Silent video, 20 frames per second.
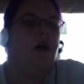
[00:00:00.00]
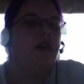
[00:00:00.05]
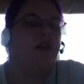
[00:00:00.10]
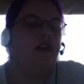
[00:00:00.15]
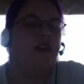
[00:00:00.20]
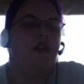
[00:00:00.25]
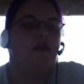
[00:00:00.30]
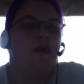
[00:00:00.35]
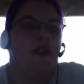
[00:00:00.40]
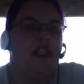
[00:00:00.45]

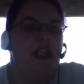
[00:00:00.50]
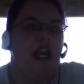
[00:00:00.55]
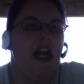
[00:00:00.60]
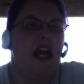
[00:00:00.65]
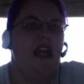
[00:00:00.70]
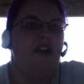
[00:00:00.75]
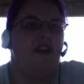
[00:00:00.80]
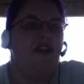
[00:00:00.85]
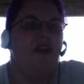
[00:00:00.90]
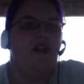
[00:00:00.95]
Some
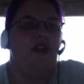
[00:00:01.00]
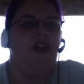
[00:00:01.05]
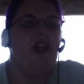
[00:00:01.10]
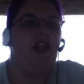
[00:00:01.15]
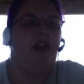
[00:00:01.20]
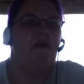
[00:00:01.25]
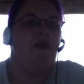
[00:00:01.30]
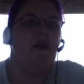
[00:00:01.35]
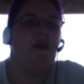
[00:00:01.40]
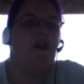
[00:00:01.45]
sad news.
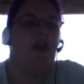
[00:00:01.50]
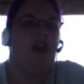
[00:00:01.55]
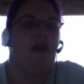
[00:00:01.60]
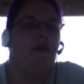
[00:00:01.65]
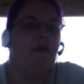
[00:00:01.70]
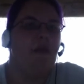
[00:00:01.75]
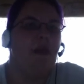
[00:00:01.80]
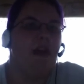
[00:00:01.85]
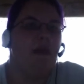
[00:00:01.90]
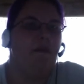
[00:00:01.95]
G M O
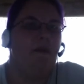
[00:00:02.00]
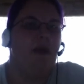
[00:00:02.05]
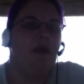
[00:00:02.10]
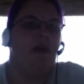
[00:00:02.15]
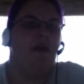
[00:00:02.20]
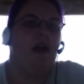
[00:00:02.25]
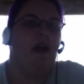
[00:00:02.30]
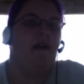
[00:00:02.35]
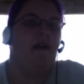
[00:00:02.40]
labeling bill